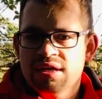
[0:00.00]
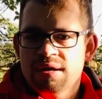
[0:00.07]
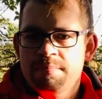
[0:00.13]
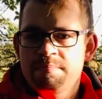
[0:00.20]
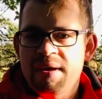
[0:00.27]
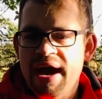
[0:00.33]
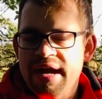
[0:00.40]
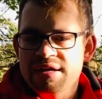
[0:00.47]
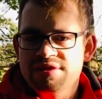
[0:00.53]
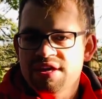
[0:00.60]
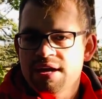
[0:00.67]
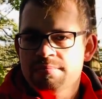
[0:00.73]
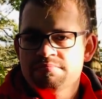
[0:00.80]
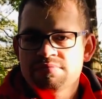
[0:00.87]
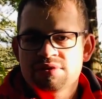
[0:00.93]
bag
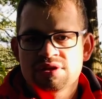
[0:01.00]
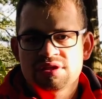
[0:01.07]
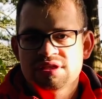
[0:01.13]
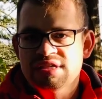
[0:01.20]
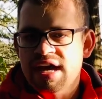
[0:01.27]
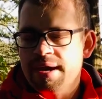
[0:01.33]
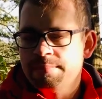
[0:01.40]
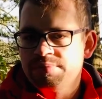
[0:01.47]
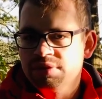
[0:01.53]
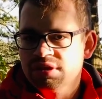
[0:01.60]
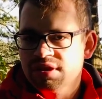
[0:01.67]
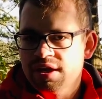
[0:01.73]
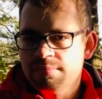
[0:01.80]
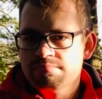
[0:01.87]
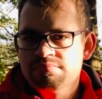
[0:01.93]
them, sample
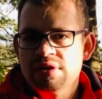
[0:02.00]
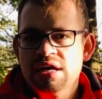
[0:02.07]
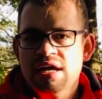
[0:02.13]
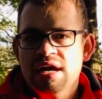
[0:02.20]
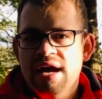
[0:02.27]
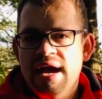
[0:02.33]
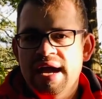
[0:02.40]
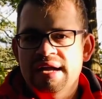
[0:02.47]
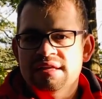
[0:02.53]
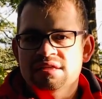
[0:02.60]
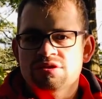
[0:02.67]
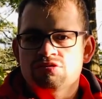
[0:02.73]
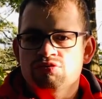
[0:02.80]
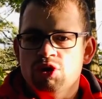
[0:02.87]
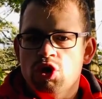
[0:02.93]
them and
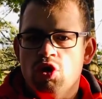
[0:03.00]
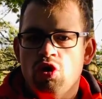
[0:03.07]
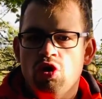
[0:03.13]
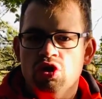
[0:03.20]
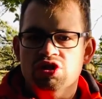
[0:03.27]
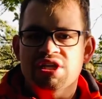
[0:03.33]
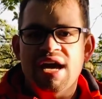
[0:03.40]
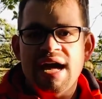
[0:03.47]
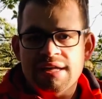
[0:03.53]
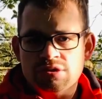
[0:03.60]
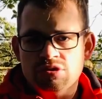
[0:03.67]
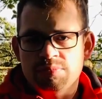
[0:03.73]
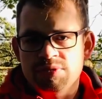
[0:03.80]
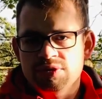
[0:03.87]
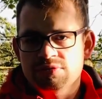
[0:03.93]
record
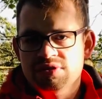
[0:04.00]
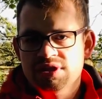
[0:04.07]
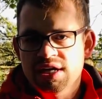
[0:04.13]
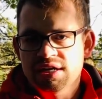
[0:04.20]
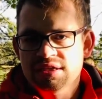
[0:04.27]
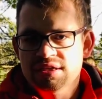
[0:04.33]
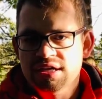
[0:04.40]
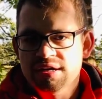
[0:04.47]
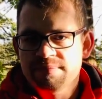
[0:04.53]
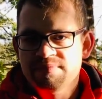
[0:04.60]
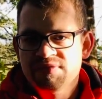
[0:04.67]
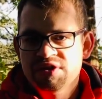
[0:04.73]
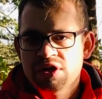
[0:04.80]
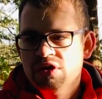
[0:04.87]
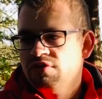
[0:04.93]
attribute data.
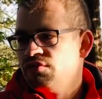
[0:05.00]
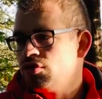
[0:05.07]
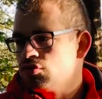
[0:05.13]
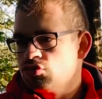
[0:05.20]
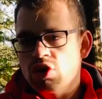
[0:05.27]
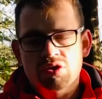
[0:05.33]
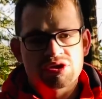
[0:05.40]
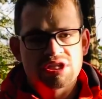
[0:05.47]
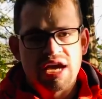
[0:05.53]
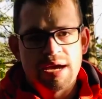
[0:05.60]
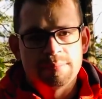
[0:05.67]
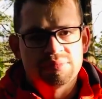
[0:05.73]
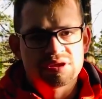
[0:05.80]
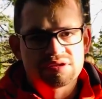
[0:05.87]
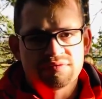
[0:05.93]
For rock
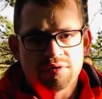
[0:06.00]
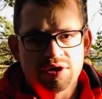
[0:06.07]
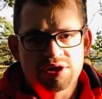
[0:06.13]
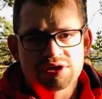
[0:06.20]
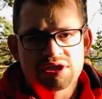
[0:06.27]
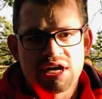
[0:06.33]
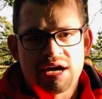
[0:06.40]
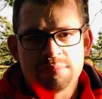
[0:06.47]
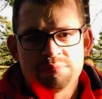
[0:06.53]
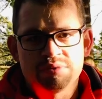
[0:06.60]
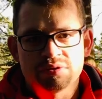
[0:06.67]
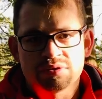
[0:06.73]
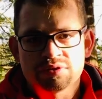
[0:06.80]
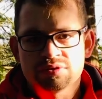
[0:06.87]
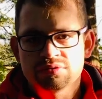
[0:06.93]
samples, for
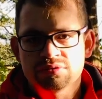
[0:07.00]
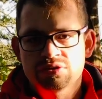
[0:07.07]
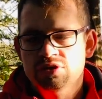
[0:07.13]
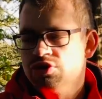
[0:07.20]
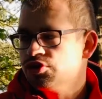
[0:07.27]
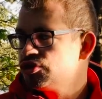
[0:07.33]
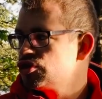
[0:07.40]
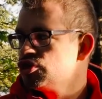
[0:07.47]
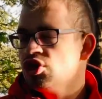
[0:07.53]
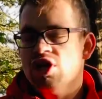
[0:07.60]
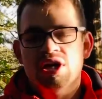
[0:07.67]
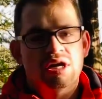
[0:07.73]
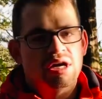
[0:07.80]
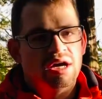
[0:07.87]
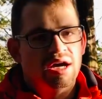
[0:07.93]
example, you could
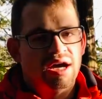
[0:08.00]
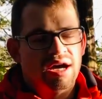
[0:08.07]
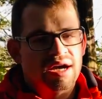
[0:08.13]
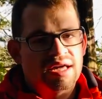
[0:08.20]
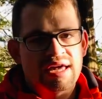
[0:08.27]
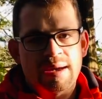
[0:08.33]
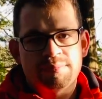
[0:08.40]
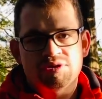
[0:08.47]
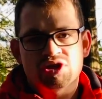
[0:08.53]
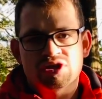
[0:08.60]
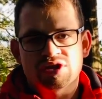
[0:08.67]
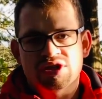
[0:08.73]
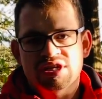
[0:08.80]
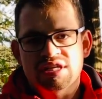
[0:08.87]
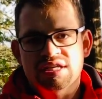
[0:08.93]
capture
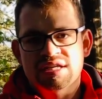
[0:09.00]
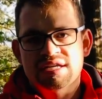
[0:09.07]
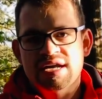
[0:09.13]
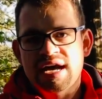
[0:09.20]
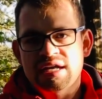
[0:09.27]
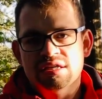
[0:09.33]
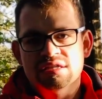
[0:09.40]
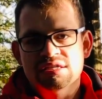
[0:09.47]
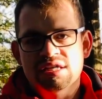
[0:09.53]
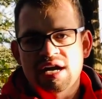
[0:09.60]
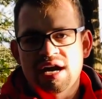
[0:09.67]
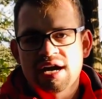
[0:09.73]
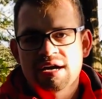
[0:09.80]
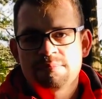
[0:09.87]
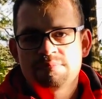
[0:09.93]
the color
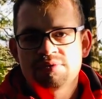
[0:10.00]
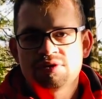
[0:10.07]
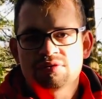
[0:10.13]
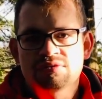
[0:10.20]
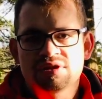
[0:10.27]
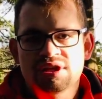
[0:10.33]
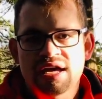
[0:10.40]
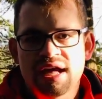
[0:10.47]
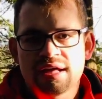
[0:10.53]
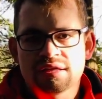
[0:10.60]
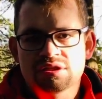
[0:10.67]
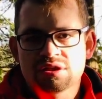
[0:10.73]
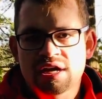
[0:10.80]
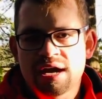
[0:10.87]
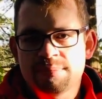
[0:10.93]
type, you could
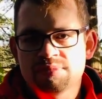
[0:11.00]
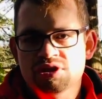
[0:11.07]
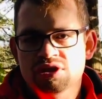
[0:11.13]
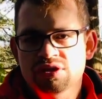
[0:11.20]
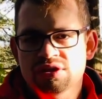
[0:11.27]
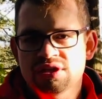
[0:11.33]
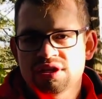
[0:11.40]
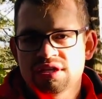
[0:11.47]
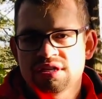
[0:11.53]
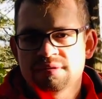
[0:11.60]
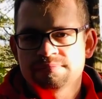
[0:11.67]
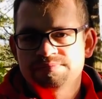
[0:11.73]
capture the